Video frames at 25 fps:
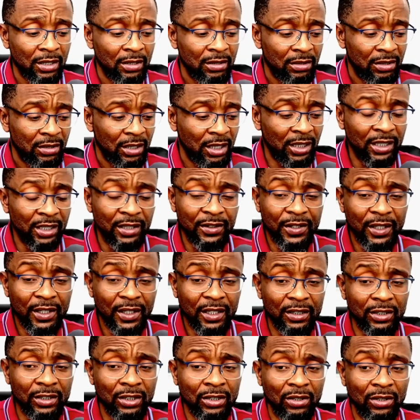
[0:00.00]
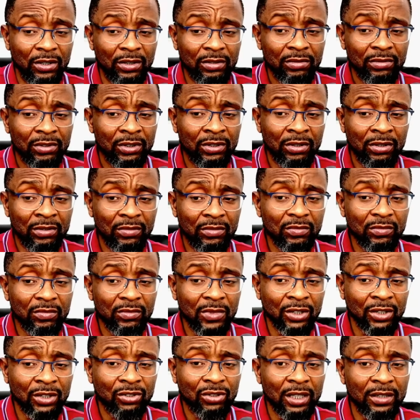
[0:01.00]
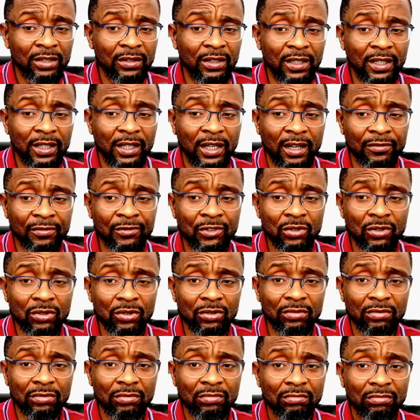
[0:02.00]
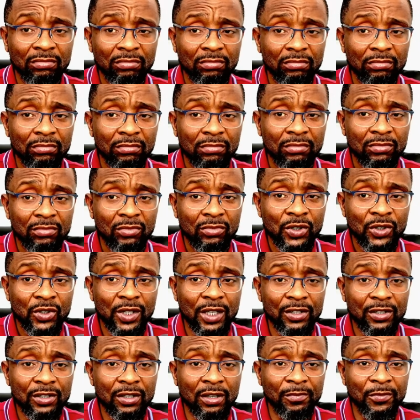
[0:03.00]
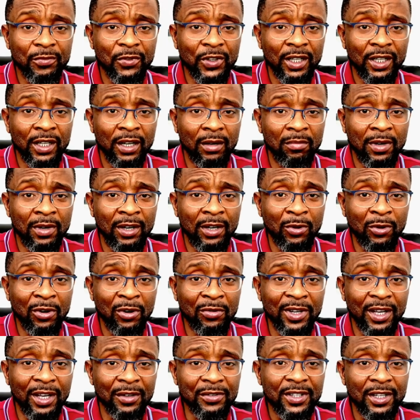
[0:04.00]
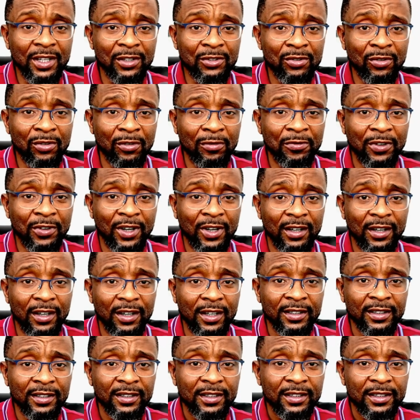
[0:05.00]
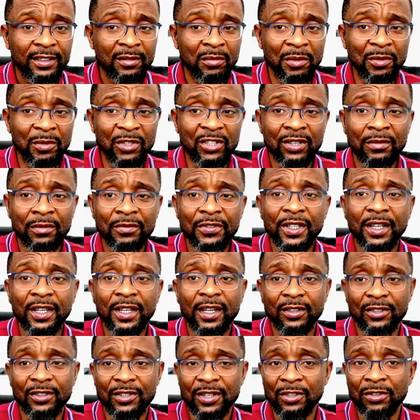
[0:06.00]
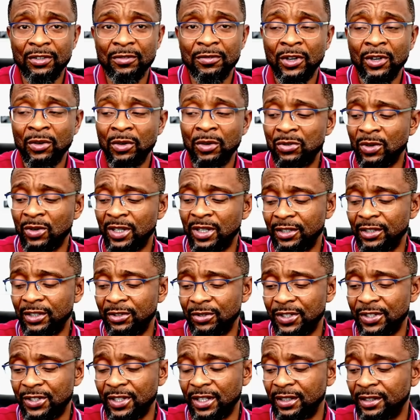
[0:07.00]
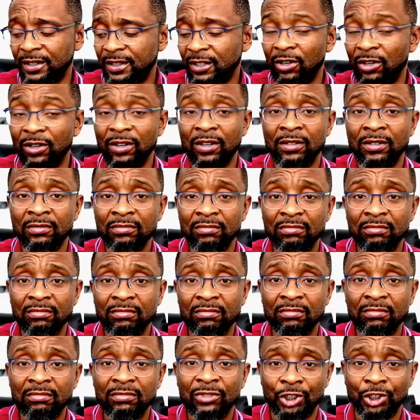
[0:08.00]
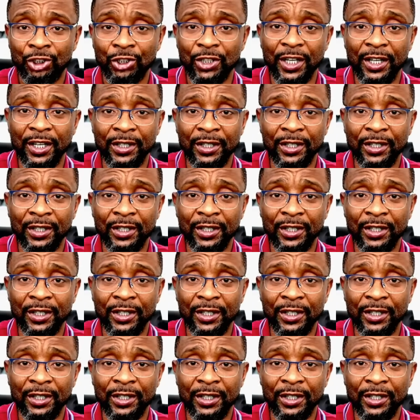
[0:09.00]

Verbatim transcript: and indeed, you know, you don't actually really have to say something about what we have said so far. Maybe something else that you've always wanted to say or share.